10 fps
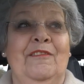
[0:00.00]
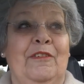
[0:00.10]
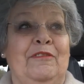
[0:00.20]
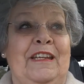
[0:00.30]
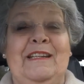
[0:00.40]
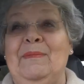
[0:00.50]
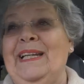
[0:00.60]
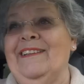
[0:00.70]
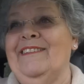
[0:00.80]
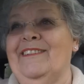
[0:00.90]
15
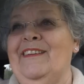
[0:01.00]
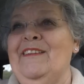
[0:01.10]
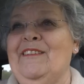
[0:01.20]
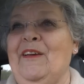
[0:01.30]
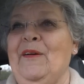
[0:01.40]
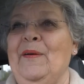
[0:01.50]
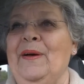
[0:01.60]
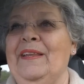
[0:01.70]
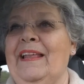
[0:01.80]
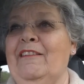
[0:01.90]
minutes. So
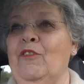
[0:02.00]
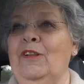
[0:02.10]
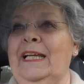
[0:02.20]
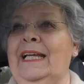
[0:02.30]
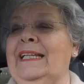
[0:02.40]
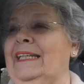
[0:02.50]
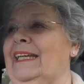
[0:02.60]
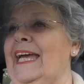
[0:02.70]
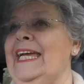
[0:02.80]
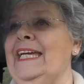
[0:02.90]
that's all done.
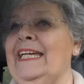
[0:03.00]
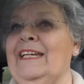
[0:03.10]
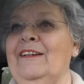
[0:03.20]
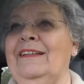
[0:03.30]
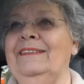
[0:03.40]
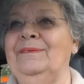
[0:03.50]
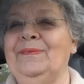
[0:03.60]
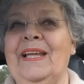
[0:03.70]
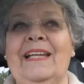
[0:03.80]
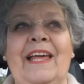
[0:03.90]
Hey, good.
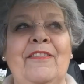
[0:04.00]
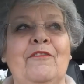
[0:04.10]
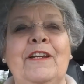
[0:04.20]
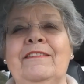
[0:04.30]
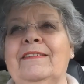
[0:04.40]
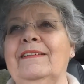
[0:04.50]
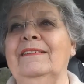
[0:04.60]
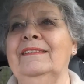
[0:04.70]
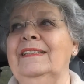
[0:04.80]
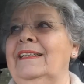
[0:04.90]
Now, the reason
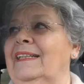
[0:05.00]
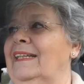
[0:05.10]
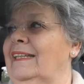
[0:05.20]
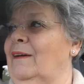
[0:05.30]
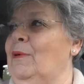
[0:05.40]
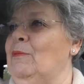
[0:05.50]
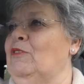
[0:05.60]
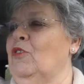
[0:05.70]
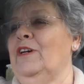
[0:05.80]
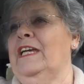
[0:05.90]
that we were
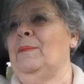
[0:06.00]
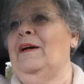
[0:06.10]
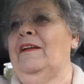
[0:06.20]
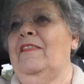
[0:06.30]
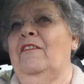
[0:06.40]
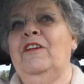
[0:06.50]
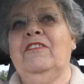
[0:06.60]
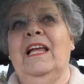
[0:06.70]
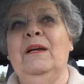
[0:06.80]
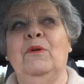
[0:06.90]
talking about it and the
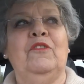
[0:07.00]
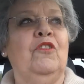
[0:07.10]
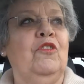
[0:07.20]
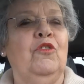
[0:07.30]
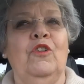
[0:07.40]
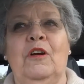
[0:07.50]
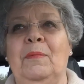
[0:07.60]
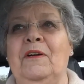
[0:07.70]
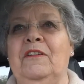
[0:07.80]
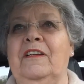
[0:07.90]
reason I wanted to talk
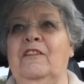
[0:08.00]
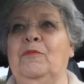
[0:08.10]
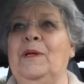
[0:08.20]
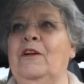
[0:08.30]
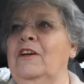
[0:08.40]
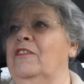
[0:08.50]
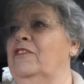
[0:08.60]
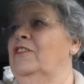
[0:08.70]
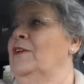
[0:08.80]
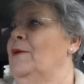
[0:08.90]
about it is
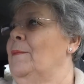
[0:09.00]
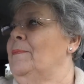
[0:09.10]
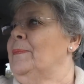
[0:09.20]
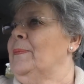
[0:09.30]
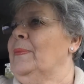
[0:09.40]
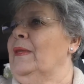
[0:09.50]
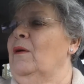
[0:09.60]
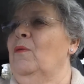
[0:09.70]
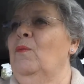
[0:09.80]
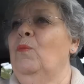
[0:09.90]
because
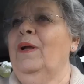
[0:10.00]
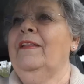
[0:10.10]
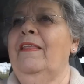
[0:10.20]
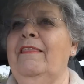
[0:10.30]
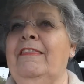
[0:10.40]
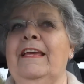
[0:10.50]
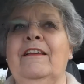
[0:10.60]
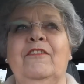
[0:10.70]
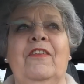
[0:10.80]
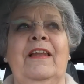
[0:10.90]
one of the
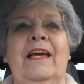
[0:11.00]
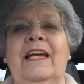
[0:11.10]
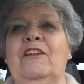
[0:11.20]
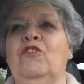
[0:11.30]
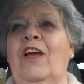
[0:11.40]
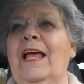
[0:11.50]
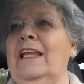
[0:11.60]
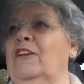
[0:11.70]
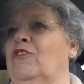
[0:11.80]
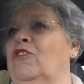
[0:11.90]
things that I
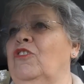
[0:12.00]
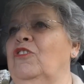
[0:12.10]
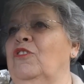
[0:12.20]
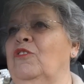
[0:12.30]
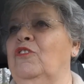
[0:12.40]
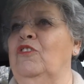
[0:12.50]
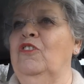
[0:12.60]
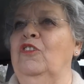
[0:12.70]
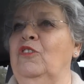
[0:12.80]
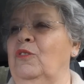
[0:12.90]
challenge you to
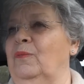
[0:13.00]
do,